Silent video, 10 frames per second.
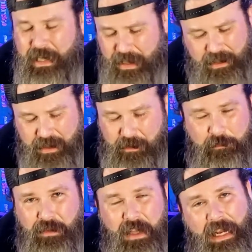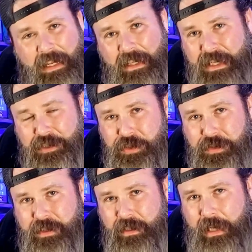can just blindly
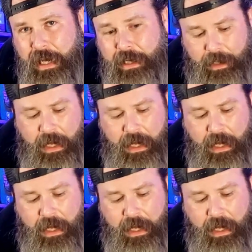choose to take it.